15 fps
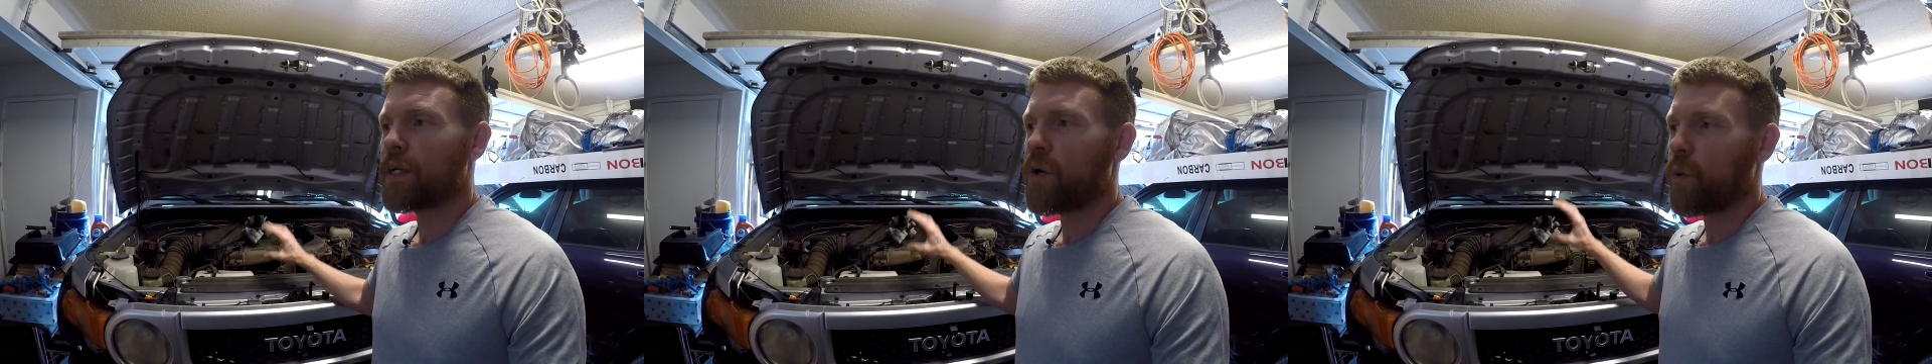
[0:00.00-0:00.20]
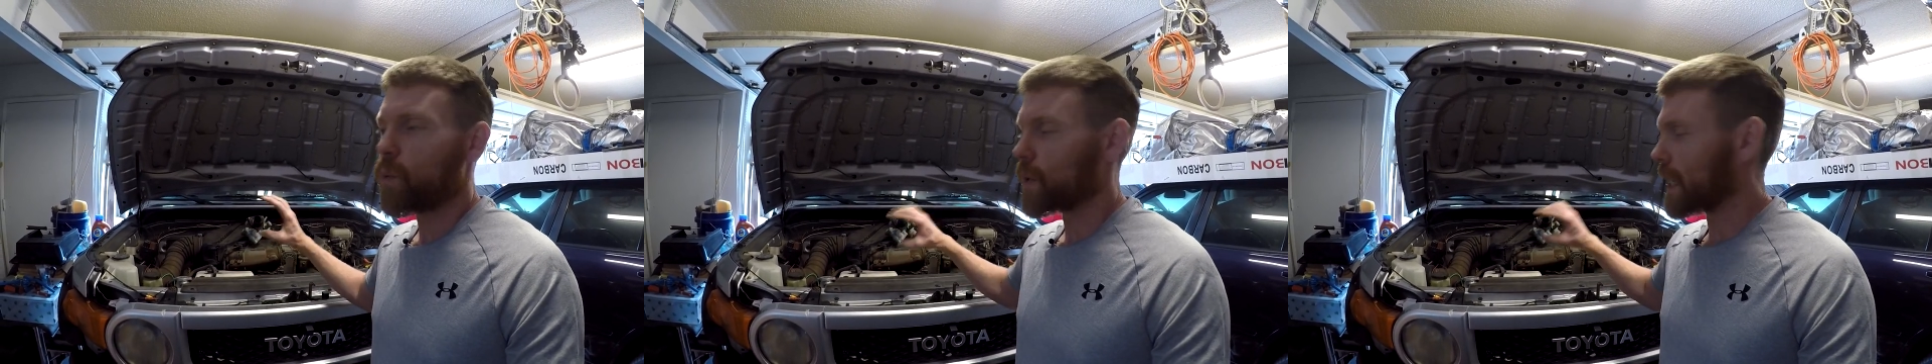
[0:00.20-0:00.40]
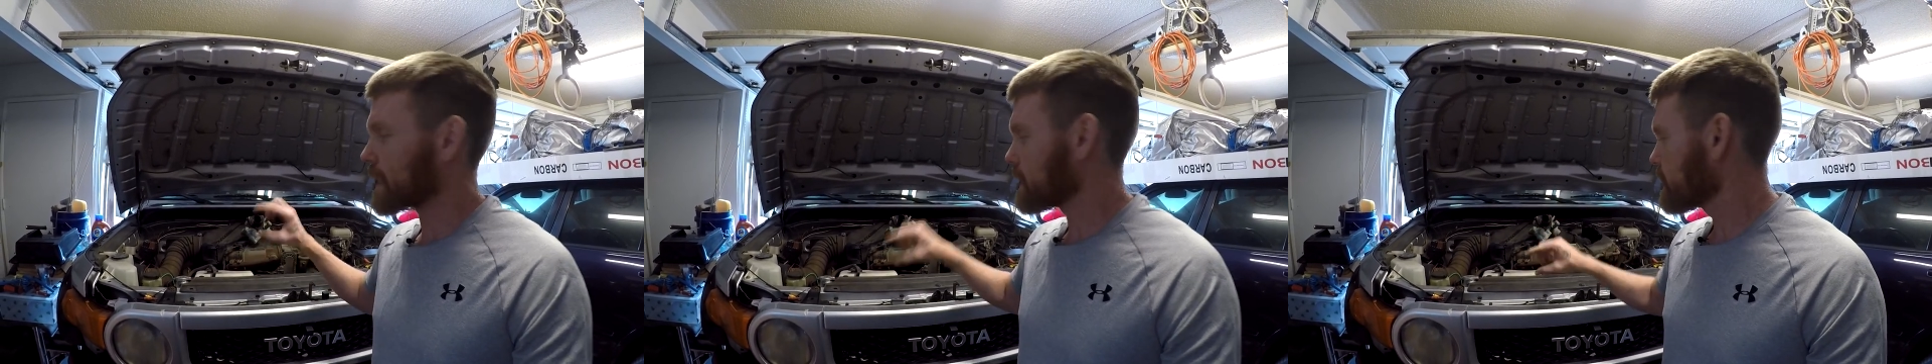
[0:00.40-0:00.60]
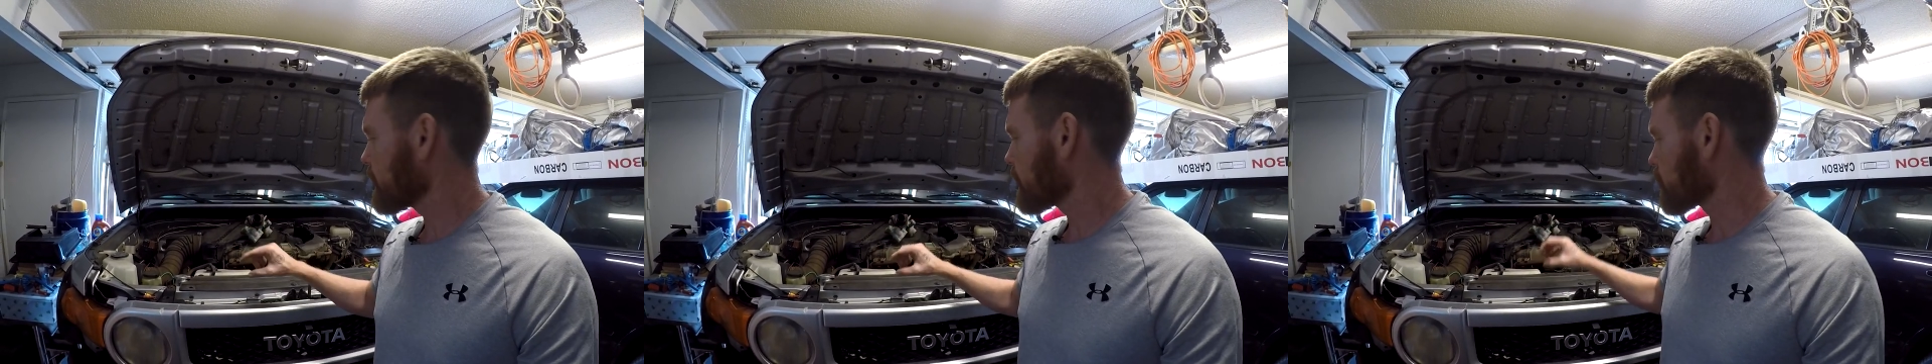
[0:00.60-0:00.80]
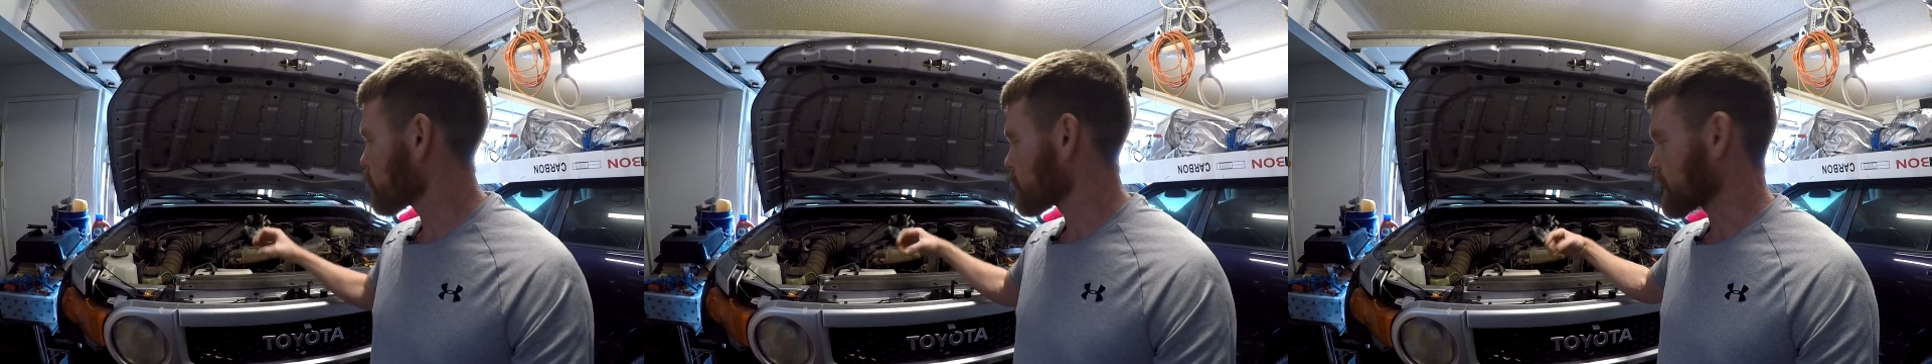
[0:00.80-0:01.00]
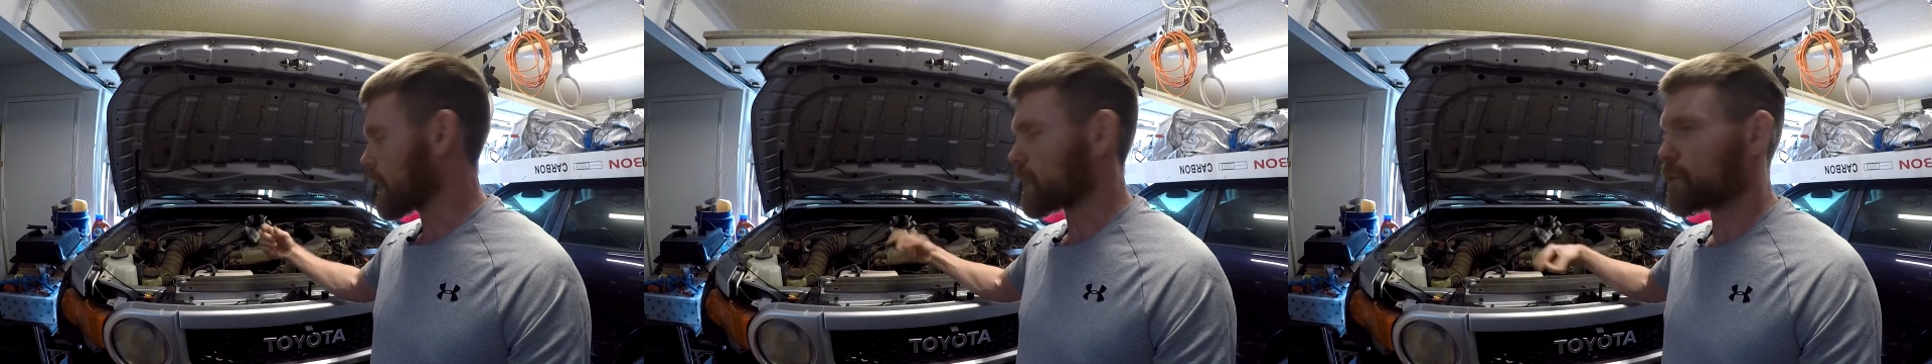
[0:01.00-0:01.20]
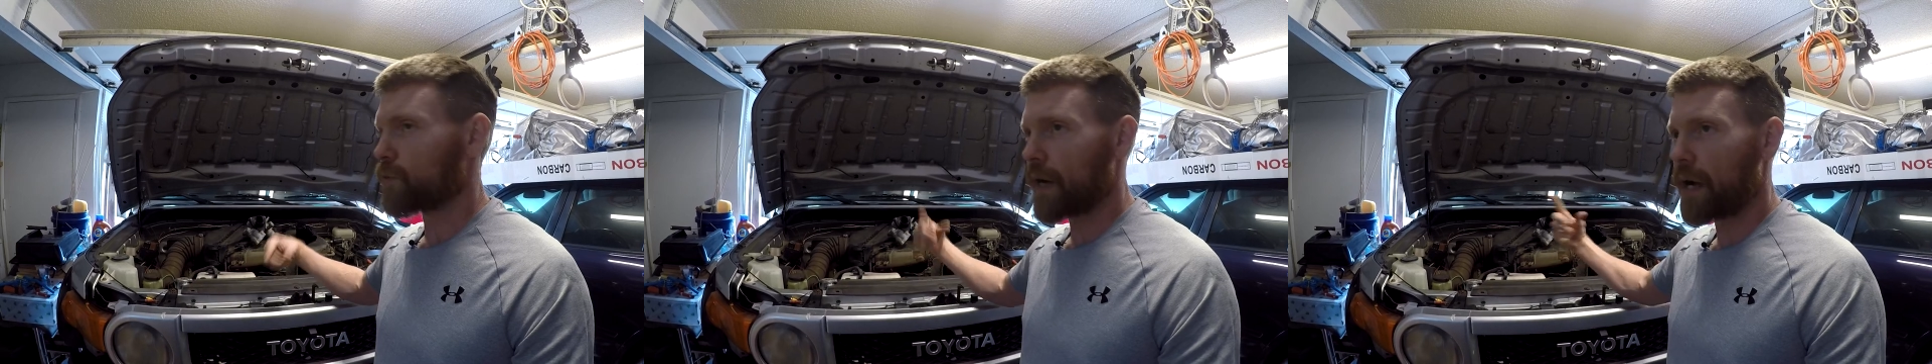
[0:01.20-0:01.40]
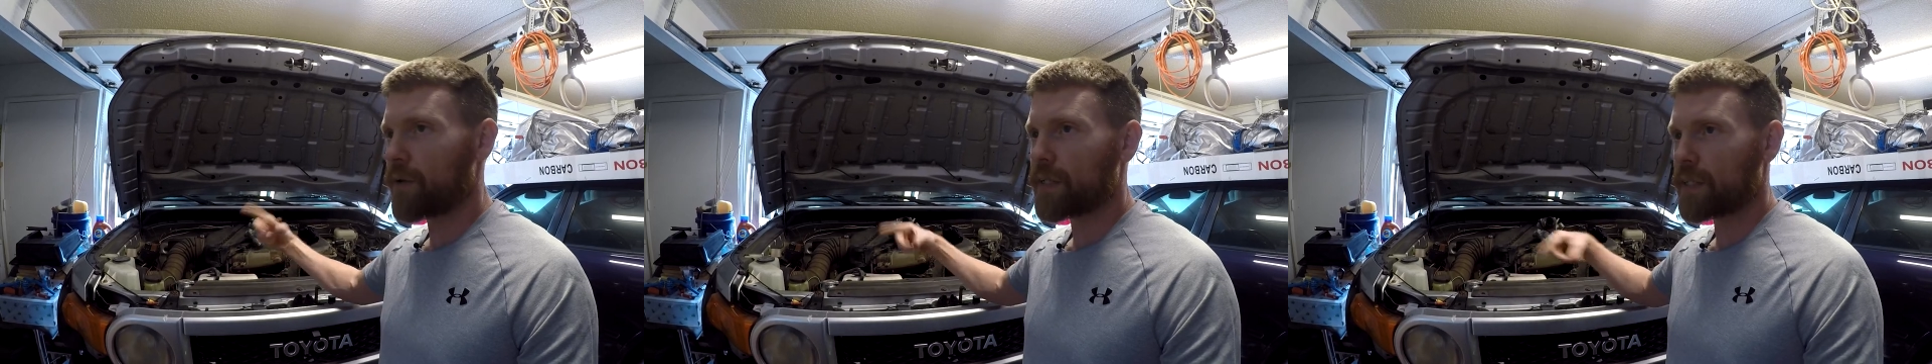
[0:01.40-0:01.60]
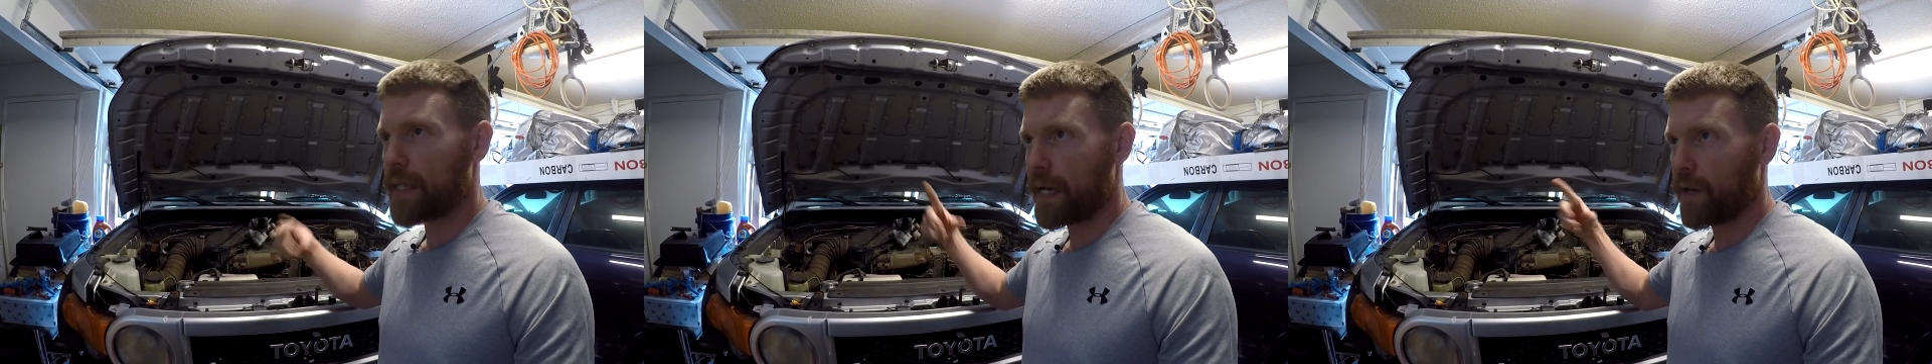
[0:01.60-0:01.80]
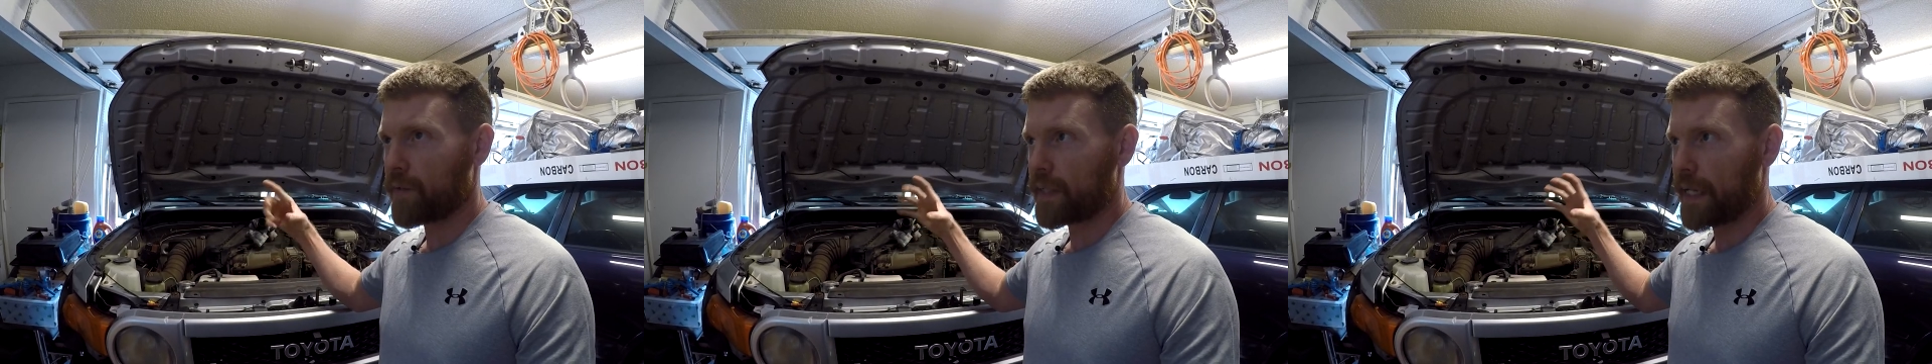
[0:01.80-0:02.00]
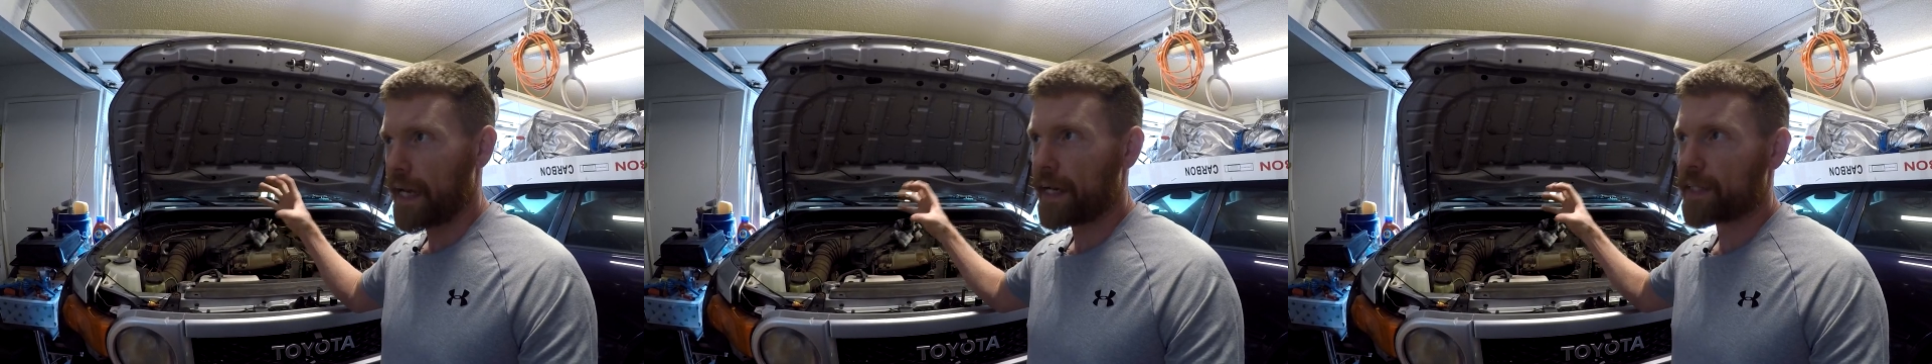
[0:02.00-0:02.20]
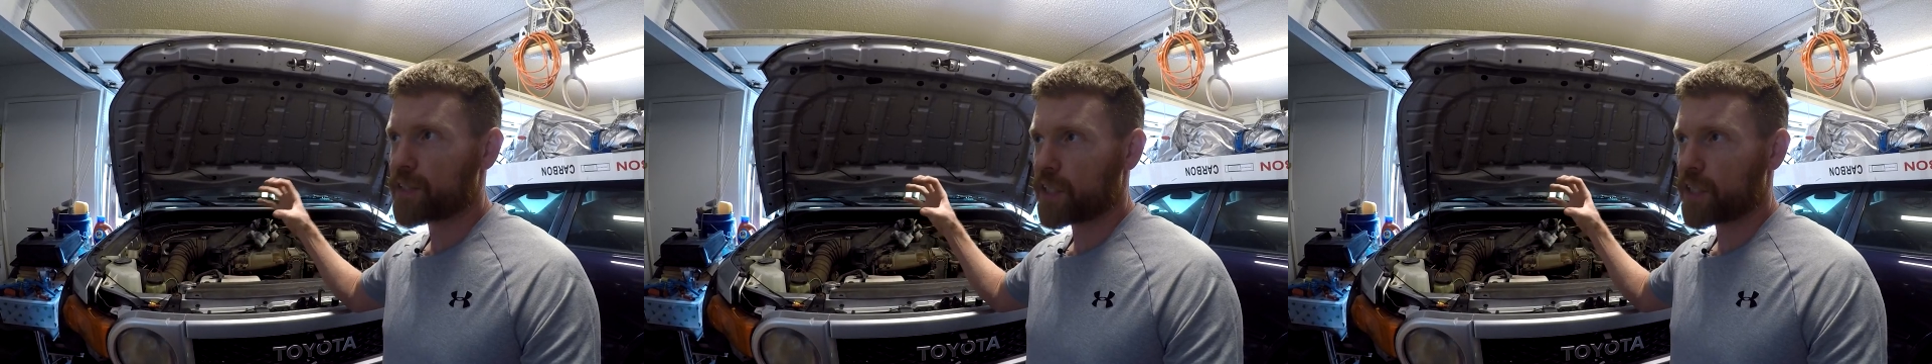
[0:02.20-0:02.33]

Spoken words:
What I did was I ground down the edge